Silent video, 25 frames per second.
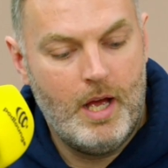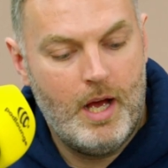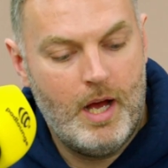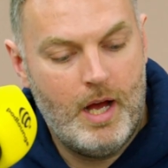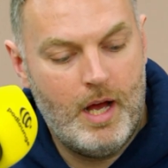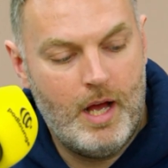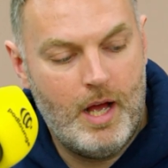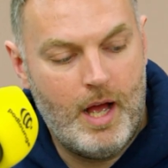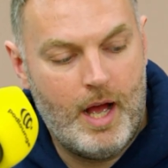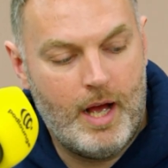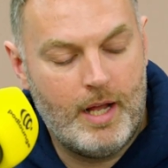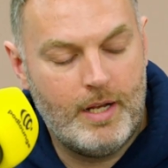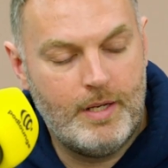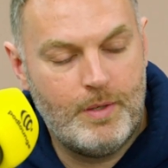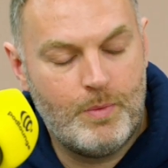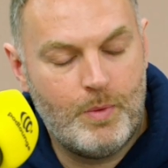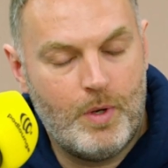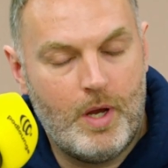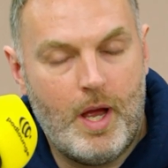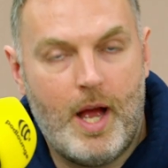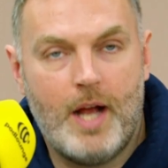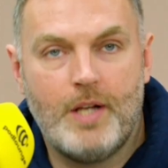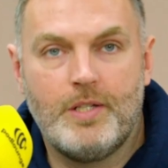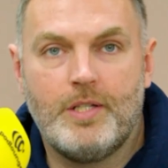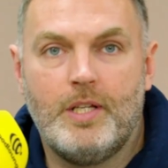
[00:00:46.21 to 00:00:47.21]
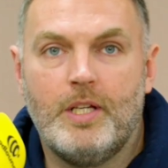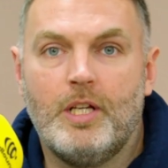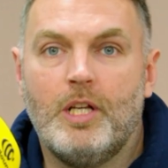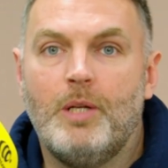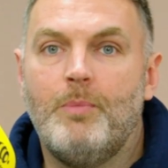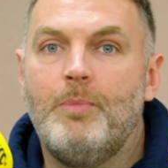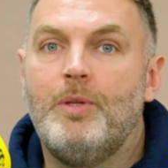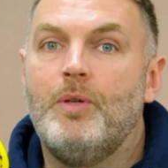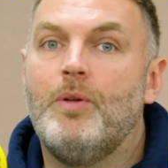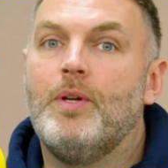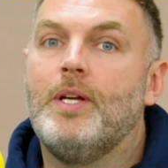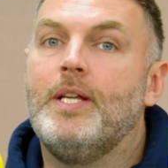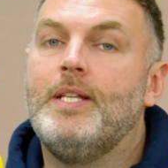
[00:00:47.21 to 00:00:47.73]
And we're actually going to
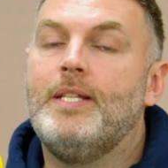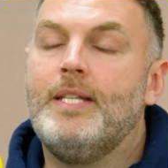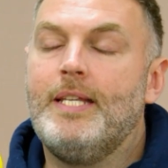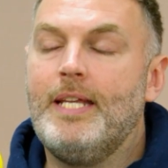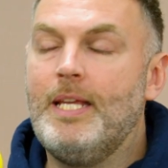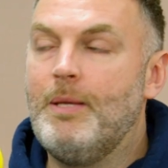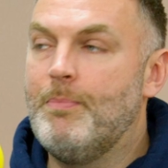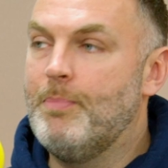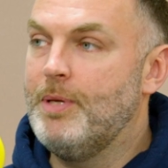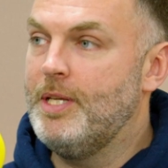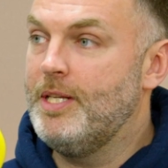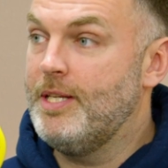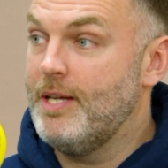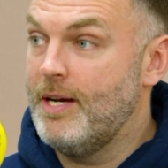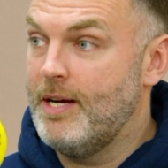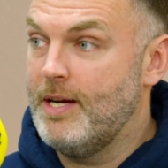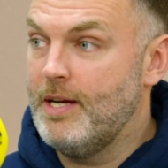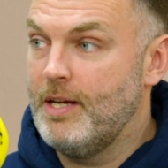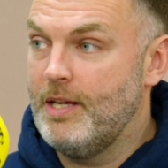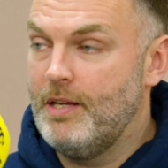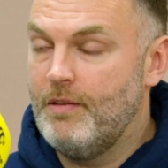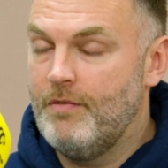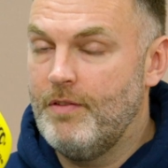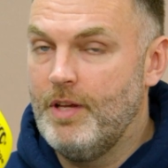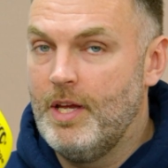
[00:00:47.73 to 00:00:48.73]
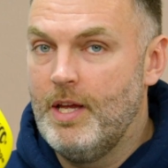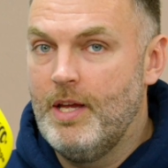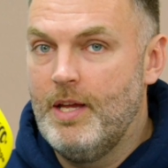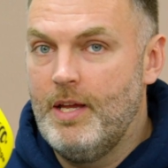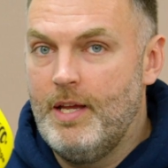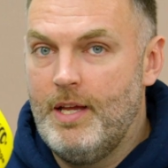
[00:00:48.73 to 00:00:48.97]
be doing a deeper dive